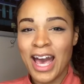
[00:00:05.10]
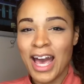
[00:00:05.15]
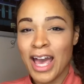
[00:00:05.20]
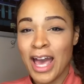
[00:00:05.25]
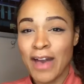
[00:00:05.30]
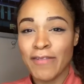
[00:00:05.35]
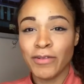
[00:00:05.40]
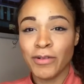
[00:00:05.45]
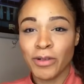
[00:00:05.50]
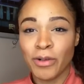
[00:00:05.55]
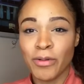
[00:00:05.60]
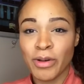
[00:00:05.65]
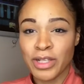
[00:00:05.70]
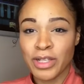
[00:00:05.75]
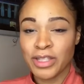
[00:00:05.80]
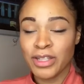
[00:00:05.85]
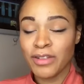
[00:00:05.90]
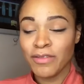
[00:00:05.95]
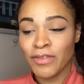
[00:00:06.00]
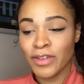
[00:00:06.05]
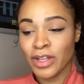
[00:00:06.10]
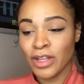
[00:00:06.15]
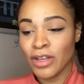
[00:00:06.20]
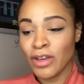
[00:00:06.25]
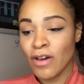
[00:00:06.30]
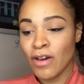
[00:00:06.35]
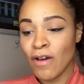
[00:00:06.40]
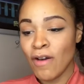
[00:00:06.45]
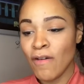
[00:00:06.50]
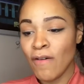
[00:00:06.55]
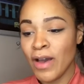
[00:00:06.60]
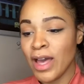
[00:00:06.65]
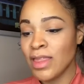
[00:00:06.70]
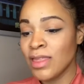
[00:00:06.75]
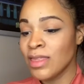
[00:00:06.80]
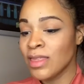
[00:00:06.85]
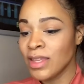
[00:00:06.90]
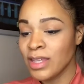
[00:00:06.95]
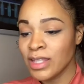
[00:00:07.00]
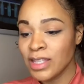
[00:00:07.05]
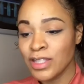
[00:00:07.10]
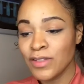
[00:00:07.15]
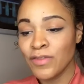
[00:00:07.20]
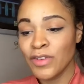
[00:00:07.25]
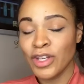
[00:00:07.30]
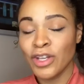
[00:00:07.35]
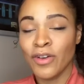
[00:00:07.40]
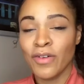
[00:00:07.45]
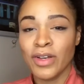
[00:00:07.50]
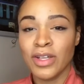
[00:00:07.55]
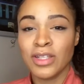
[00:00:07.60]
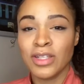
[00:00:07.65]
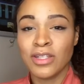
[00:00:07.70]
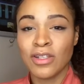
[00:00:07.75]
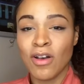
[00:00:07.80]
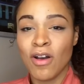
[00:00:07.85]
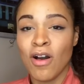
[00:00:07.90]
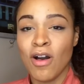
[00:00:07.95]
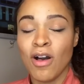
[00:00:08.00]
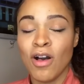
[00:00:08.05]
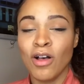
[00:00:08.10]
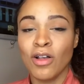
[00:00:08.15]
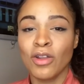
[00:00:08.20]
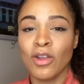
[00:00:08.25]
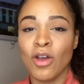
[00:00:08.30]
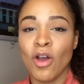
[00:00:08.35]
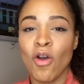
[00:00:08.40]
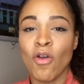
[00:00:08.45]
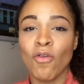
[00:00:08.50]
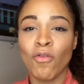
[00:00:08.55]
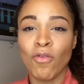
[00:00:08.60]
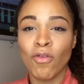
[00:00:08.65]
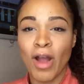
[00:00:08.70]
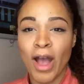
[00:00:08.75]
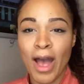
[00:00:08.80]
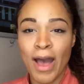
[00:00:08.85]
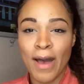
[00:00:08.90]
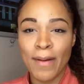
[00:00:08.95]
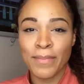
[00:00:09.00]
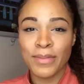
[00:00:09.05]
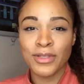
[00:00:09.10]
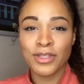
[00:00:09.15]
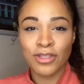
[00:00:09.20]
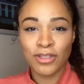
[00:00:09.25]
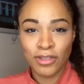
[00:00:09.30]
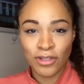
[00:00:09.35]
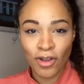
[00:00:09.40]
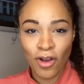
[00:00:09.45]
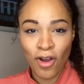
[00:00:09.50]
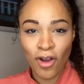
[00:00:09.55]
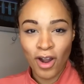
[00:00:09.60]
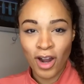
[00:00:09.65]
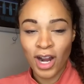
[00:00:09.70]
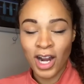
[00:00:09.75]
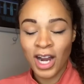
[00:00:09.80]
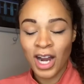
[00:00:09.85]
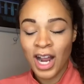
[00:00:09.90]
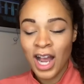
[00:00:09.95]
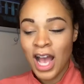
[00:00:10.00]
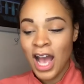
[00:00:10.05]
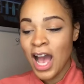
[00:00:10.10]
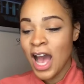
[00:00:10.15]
I have a requested video and this video is called Rap Star.